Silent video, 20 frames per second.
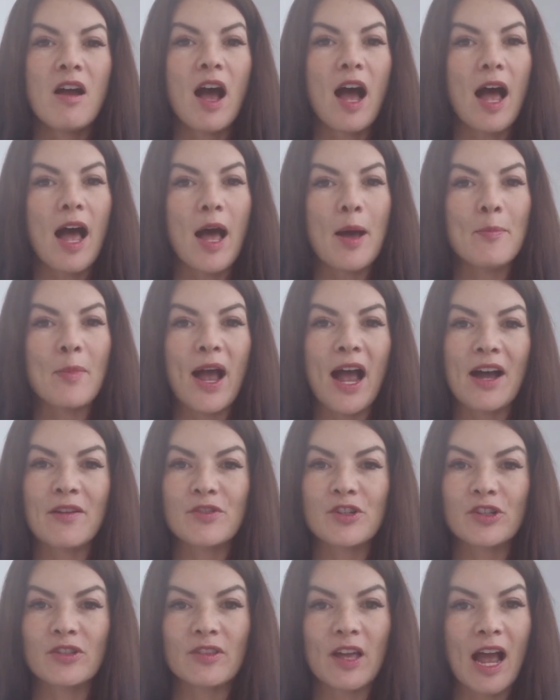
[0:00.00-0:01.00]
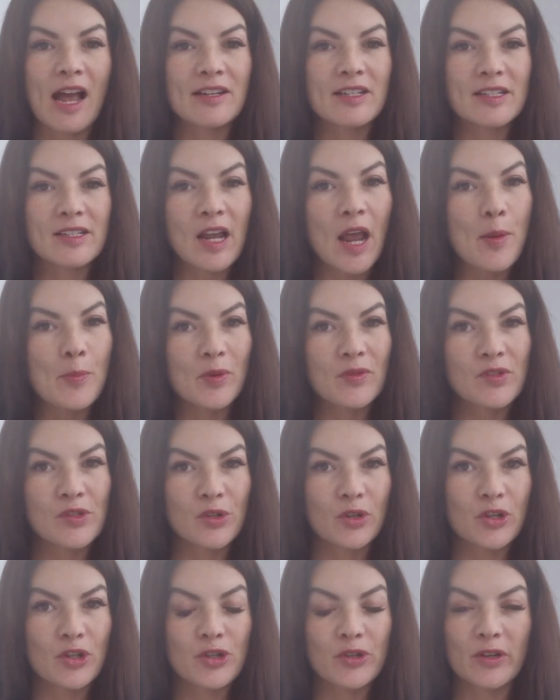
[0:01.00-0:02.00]
After that type of
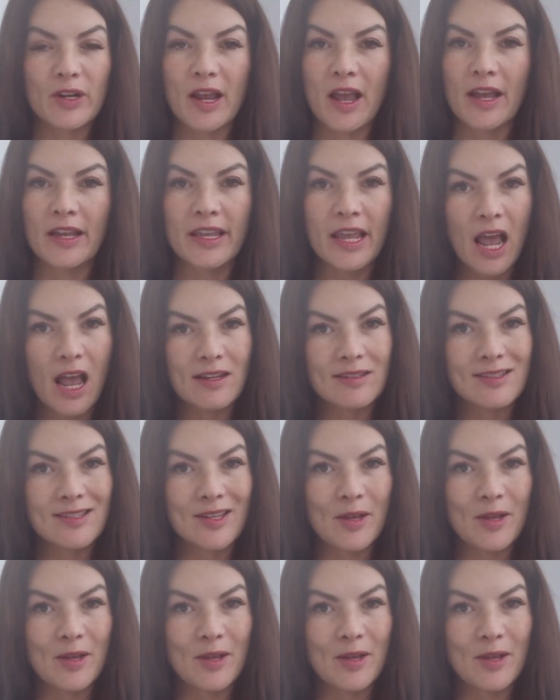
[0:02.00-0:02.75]
surgery, again,